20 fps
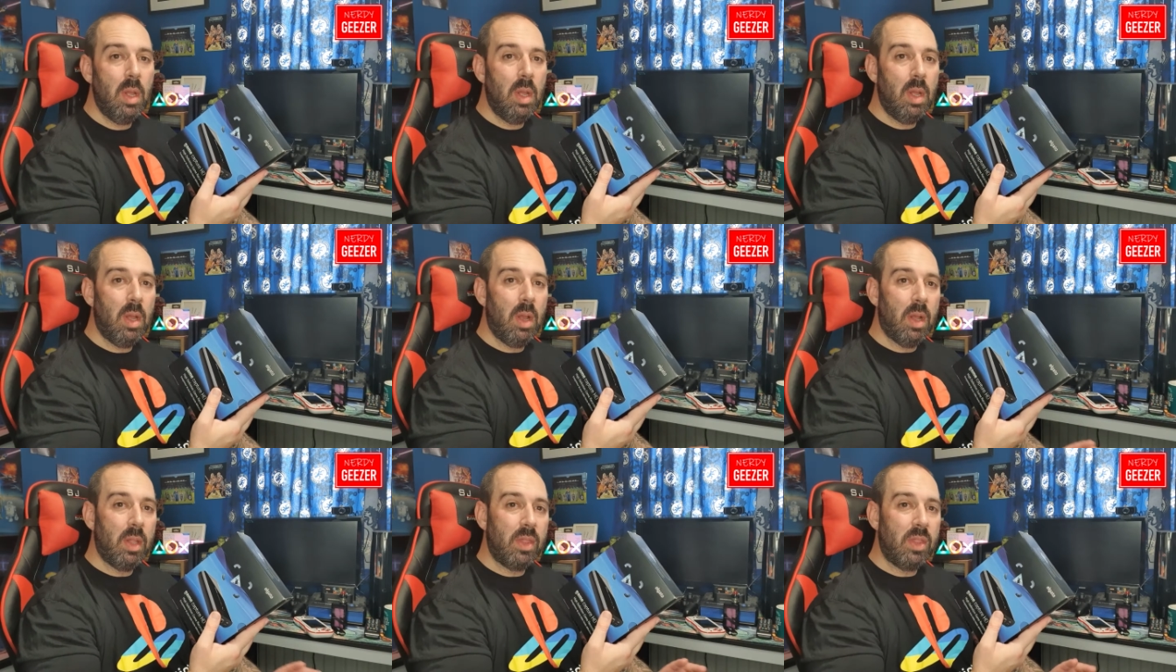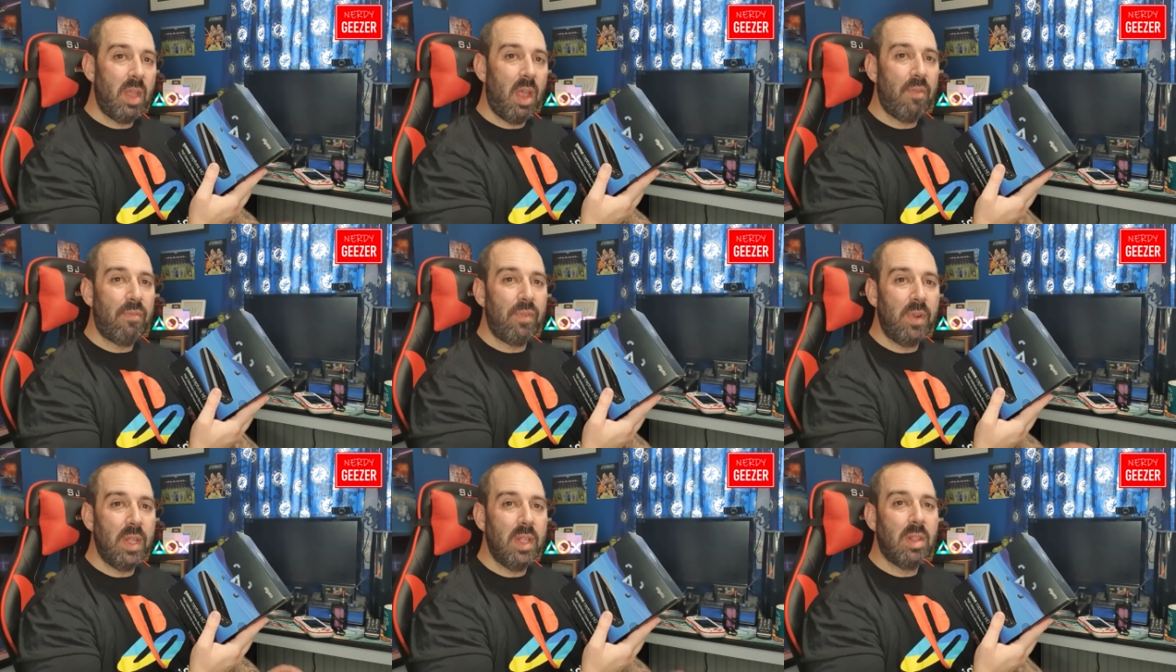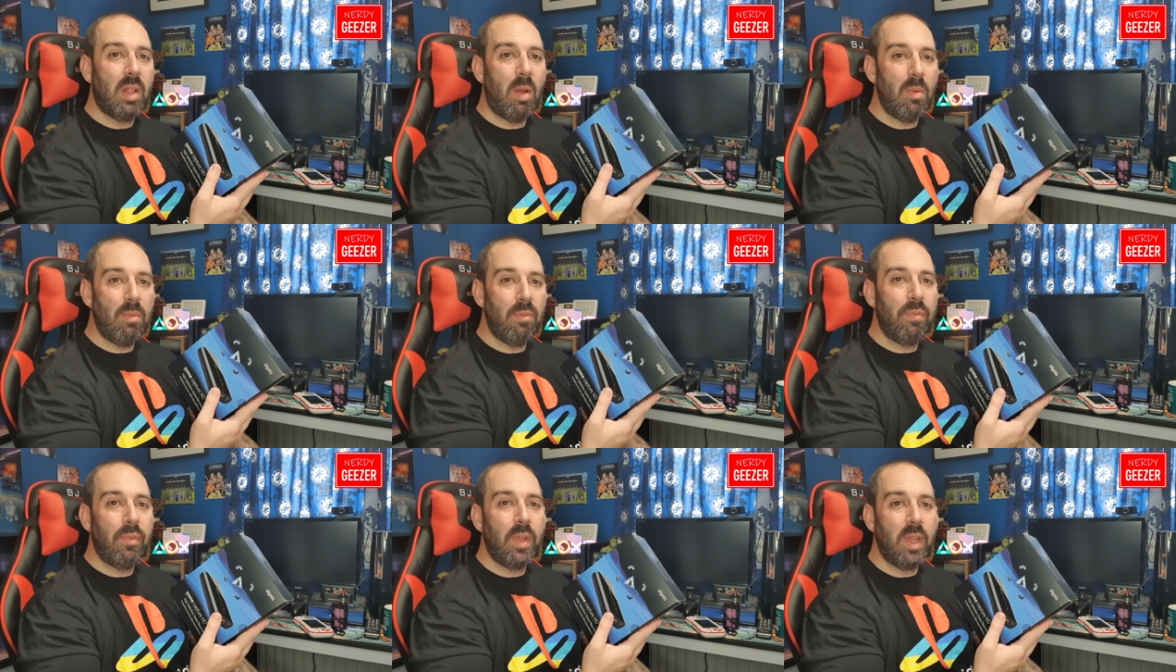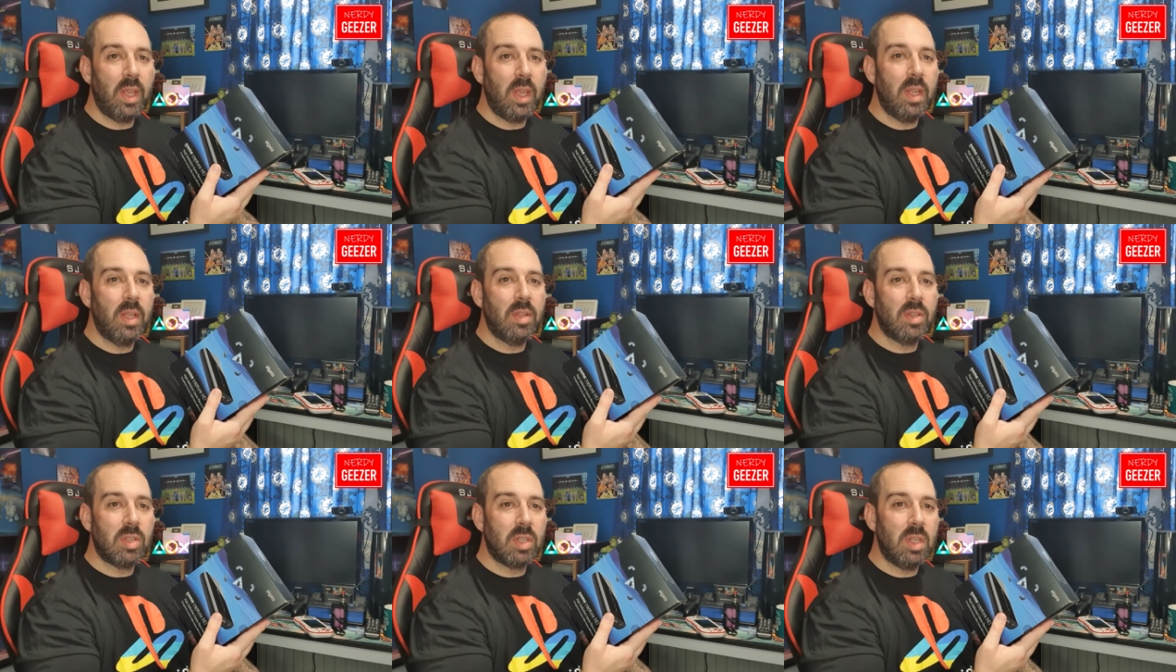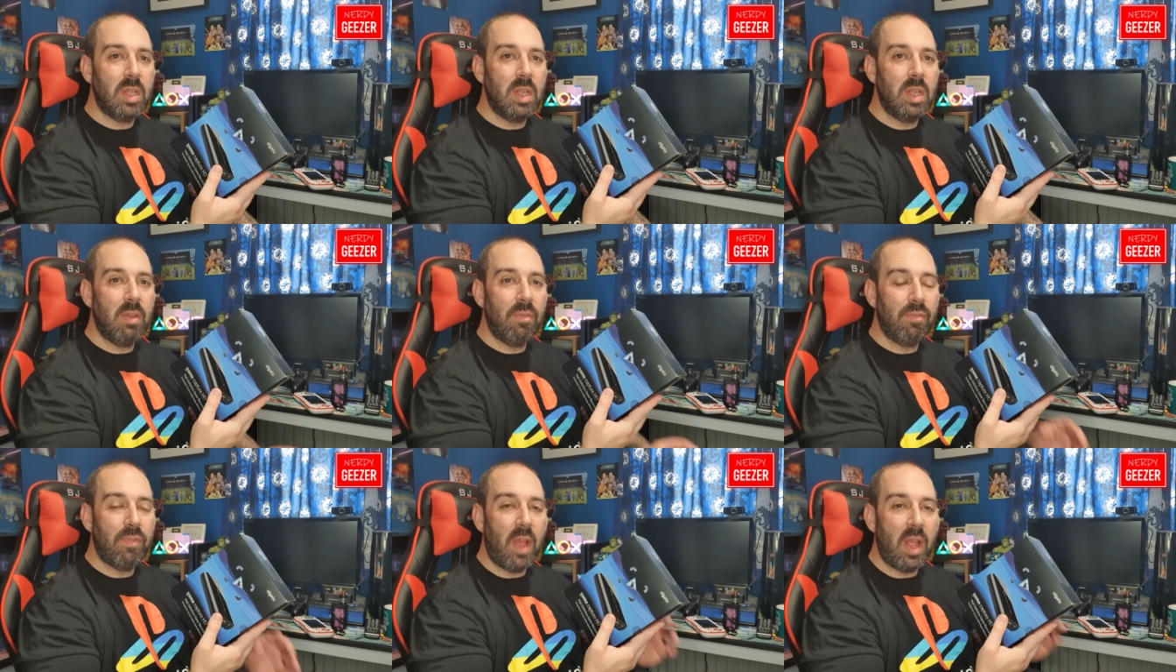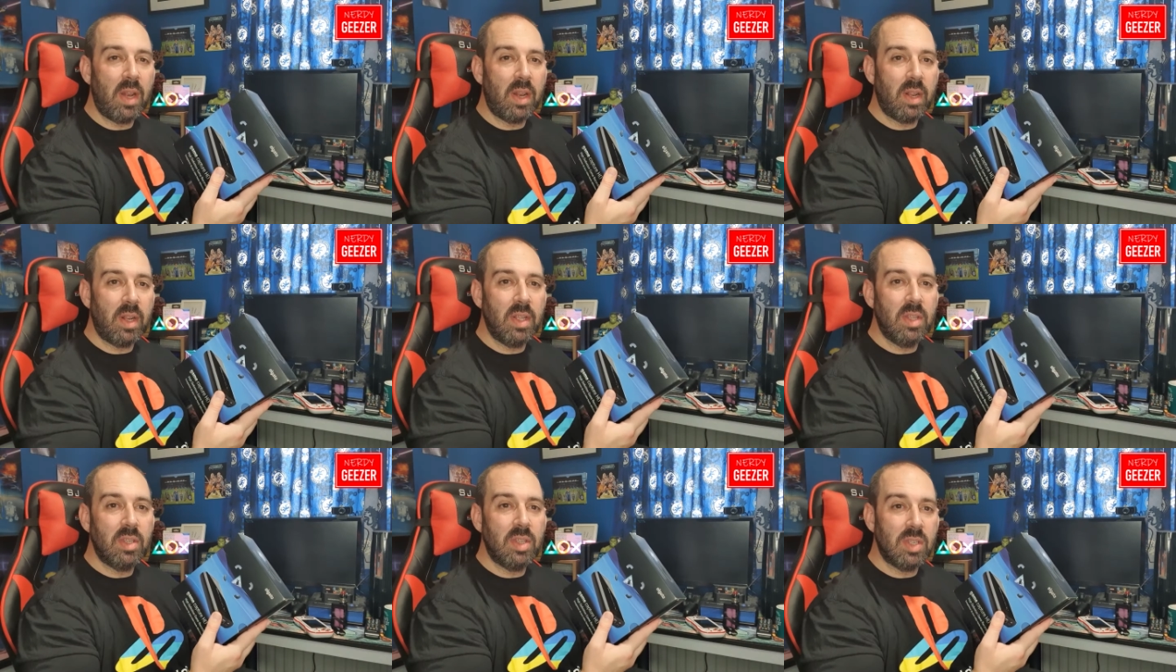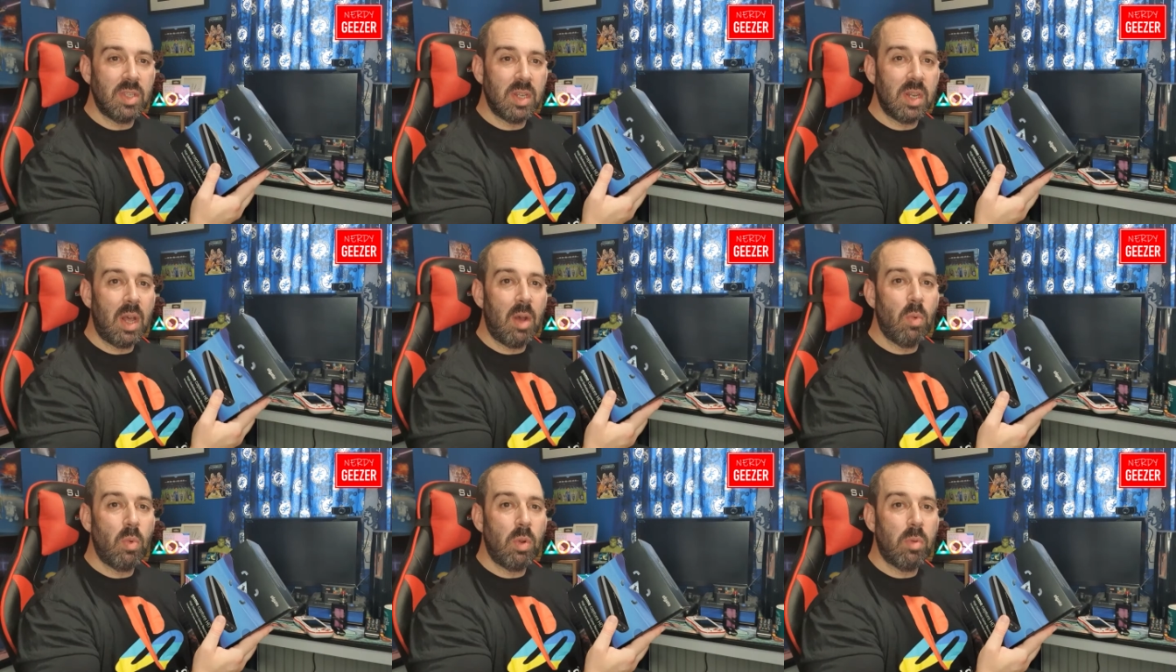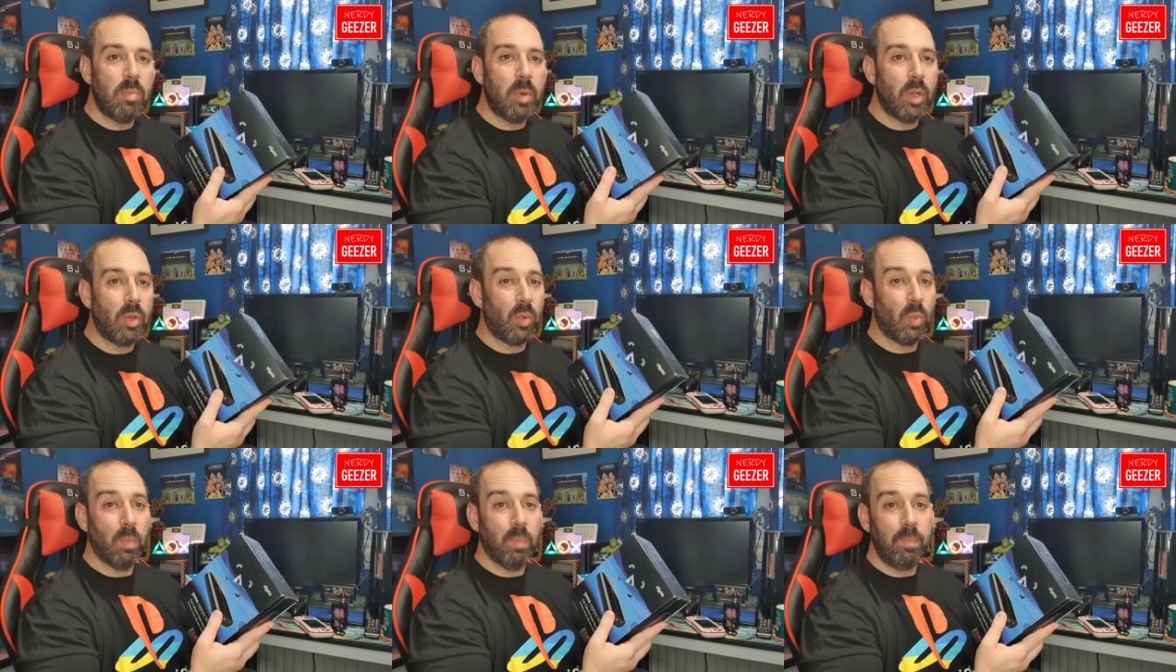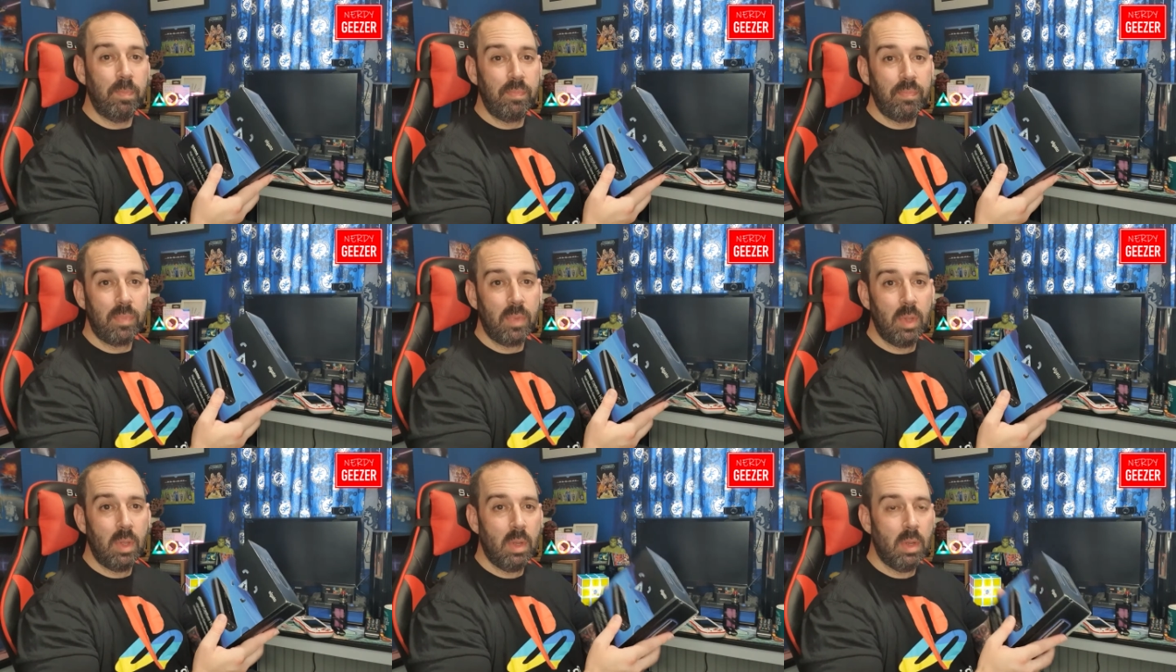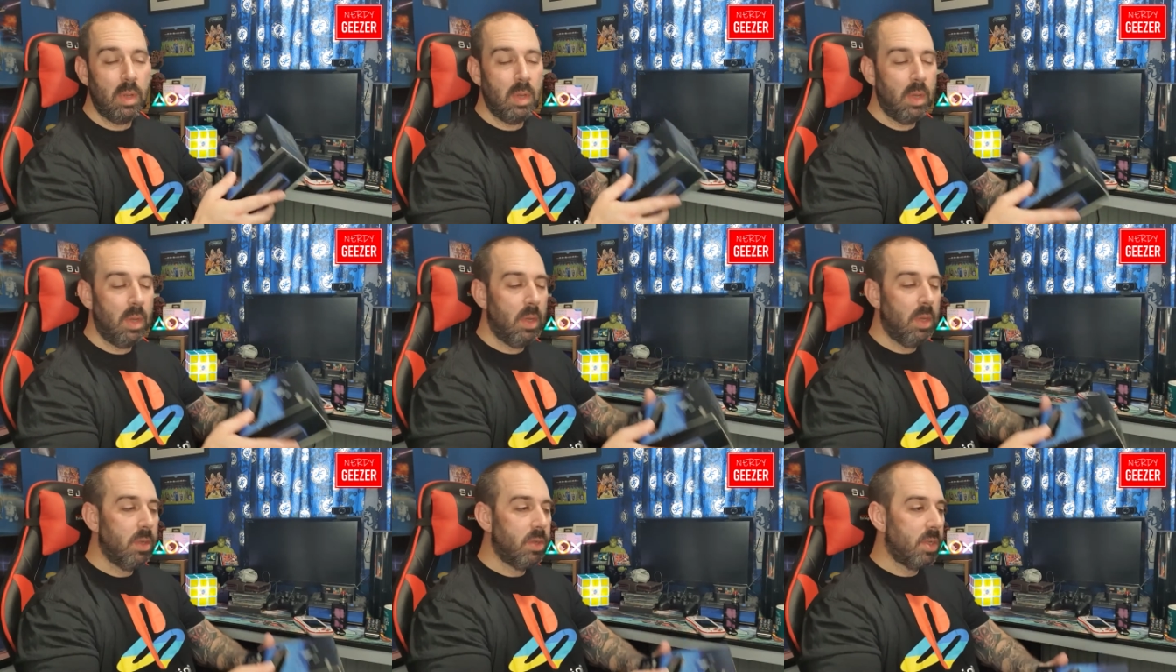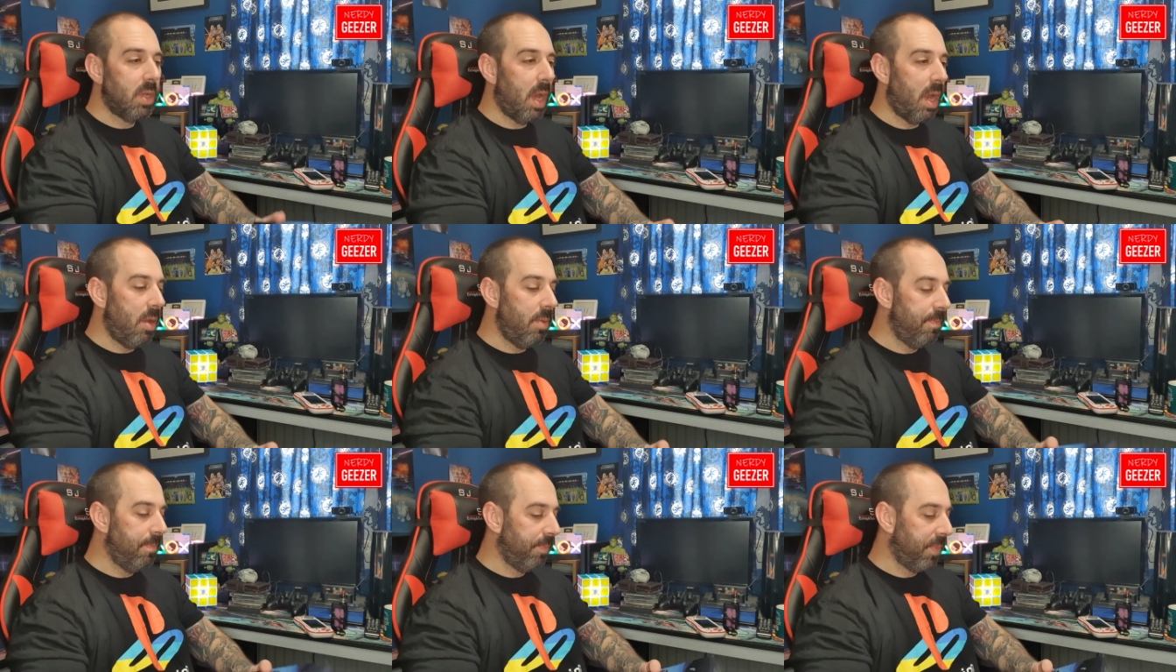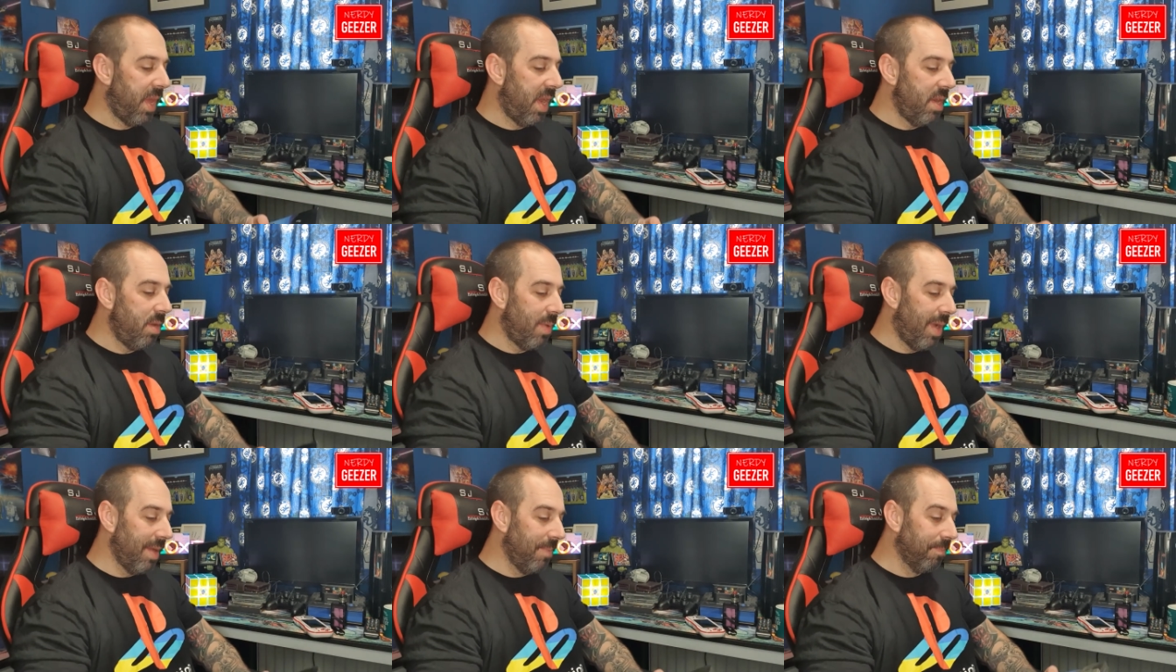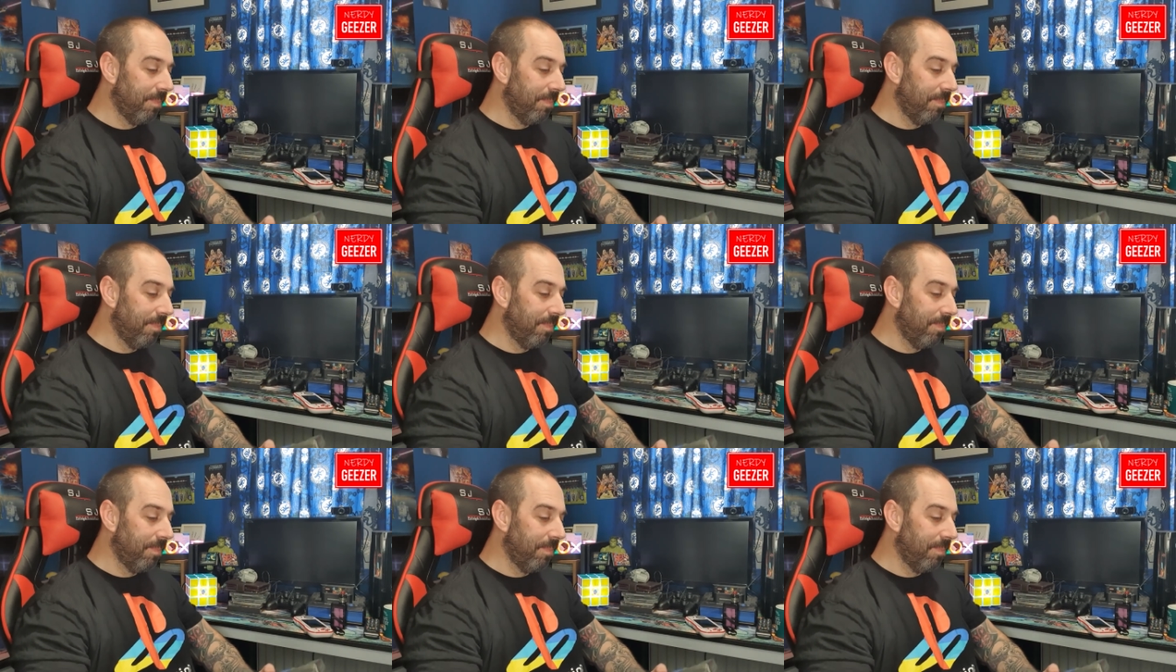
I definitely don't think it's the fact that this is an older model. So anyway,